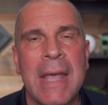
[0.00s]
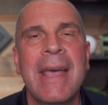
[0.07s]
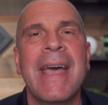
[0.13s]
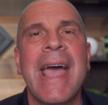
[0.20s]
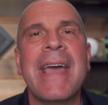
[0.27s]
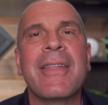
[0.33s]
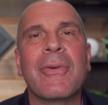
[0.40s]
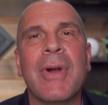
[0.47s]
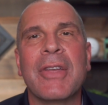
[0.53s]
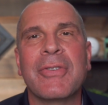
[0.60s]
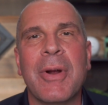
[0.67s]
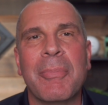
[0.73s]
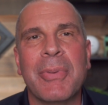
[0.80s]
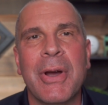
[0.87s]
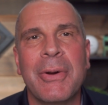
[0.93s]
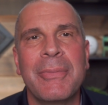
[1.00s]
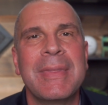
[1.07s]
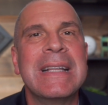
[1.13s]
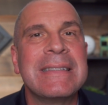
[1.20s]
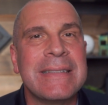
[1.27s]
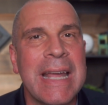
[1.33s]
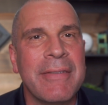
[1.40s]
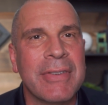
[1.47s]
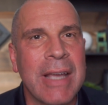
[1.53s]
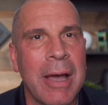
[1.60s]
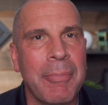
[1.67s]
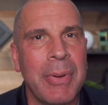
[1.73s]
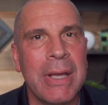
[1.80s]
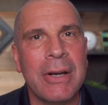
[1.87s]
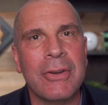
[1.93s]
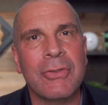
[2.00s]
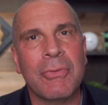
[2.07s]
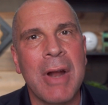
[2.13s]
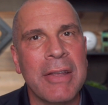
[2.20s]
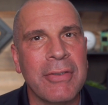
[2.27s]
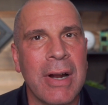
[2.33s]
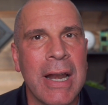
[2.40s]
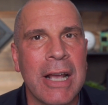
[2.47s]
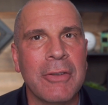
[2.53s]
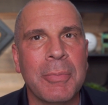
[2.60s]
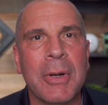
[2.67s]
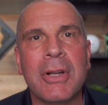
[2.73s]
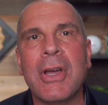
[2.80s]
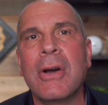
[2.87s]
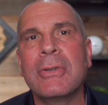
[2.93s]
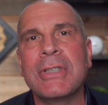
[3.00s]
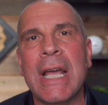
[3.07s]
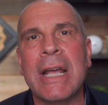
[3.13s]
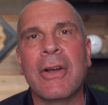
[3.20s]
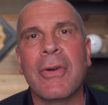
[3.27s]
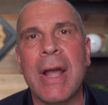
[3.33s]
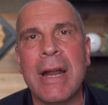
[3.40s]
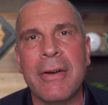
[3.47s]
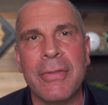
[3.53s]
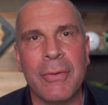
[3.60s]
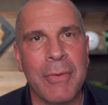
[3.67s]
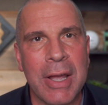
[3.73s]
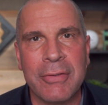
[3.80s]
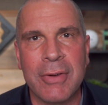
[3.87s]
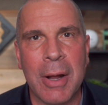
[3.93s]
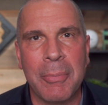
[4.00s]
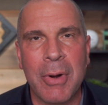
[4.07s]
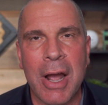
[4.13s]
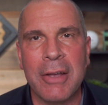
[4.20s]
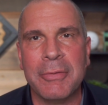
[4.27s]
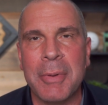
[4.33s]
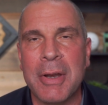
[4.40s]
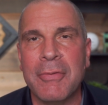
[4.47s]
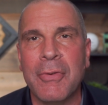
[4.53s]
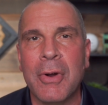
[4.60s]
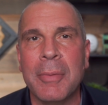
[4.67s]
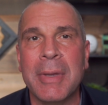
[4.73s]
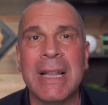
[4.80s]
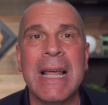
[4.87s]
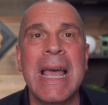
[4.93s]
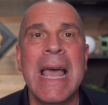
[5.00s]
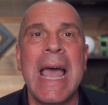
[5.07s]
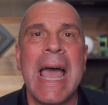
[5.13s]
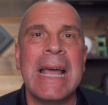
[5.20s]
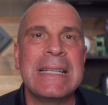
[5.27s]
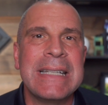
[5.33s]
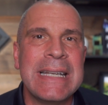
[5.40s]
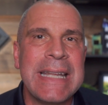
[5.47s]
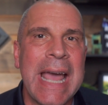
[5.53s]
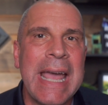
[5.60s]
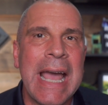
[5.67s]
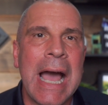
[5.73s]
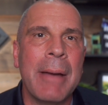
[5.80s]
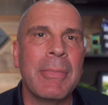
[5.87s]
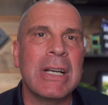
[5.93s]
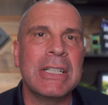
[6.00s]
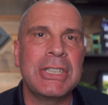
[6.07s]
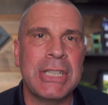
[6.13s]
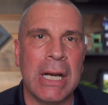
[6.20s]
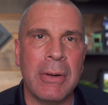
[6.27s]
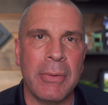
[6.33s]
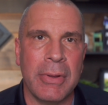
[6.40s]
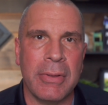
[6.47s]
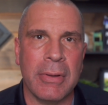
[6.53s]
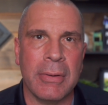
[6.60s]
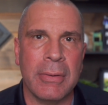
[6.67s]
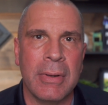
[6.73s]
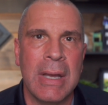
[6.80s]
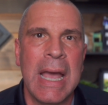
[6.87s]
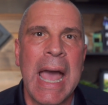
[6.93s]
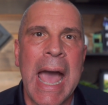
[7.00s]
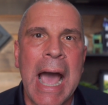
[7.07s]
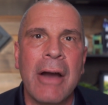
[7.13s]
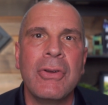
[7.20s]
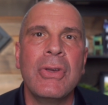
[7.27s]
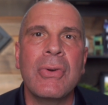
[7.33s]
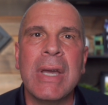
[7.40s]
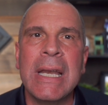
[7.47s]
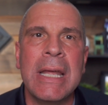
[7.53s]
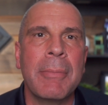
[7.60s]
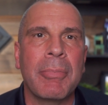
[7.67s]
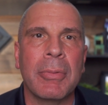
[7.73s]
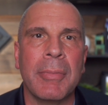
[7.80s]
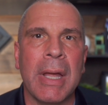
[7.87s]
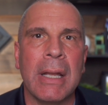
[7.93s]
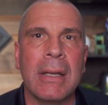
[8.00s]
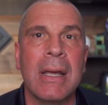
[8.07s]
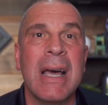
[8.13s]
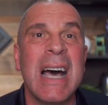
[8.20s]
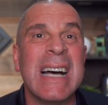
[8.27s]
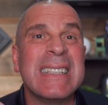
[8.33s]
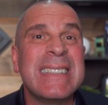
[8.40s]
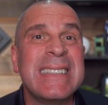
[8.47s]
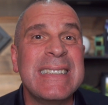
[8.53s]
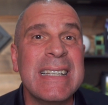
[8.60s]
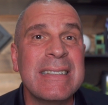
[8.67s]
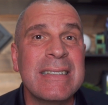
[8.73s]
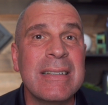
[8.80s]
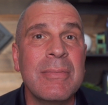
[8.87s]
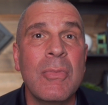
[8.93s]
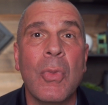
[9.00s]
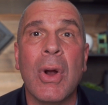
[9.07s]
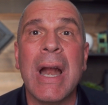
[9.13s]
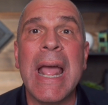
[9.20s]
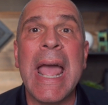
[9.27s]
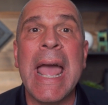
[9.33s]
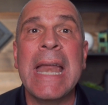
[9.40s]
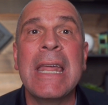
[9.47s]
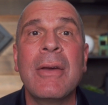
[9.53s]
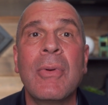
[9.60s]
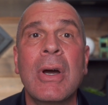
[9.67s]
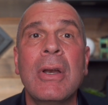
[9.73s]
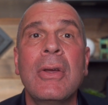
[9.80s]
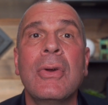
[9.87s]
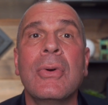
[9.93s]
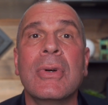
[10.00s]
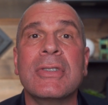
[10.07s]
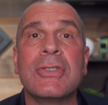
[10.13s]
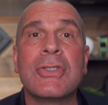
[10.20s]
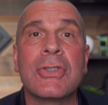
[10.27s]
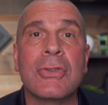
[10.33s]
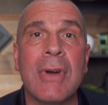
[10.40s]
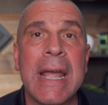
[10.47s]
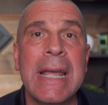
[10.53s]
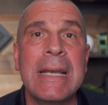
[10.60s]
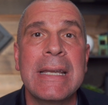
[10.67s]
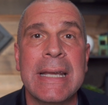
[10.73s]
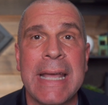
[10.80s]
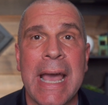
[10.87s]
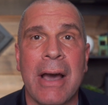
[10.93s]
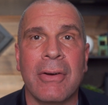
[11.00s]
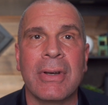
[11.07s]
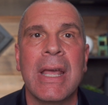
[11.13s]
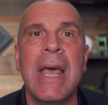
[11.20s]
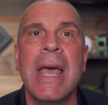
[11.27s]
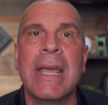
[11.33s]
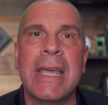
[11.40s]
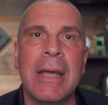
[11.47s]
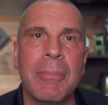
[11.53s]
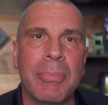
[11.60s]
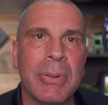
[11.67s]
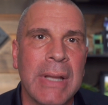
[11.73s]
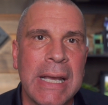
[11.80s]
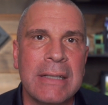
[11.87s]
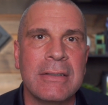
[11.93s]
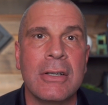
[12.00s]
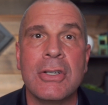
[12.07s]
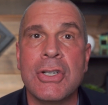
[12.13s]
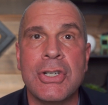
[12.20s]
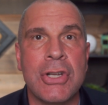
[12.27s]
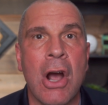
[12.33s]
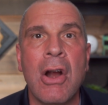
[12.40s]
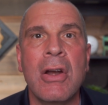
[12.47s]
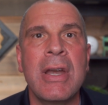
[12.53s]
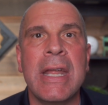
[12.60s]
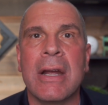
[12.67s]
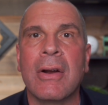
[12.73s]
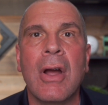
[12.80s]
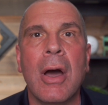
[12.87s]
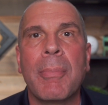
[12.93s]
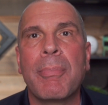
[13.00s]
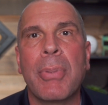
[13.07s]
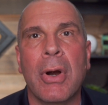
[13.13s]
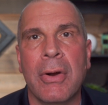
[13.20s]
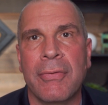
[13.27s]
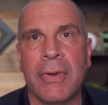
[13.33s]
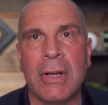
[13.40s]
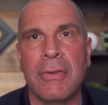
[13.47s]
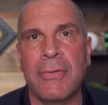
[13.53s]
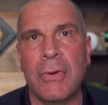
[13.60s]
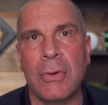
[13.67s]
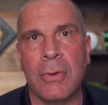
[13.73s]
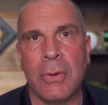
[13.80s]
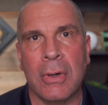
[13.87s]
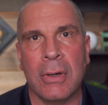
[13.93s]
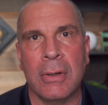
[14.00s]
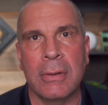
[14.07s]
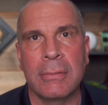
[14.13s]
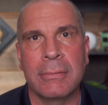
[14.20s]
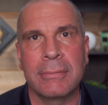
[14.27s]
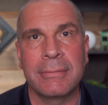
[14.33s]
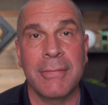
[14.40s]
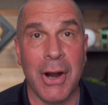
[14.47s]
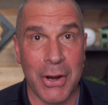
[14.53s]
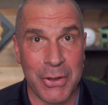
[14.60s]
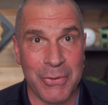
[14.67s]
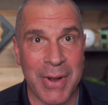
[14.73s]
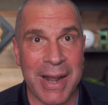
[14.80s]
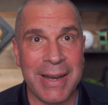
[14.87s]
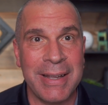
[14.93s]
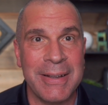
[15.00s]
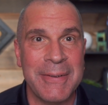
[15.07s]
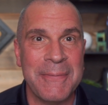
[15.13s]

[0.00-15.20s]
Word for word: Hey there, Restaurant Pro. This is Dave Scott Peters, restaurant expert, coach, and creator of the Restaurant Prosperity Formula. And today I'm going to share with you how you can implement a system where anyone who is trained to count can place darn near a perfect food order. Are you ready?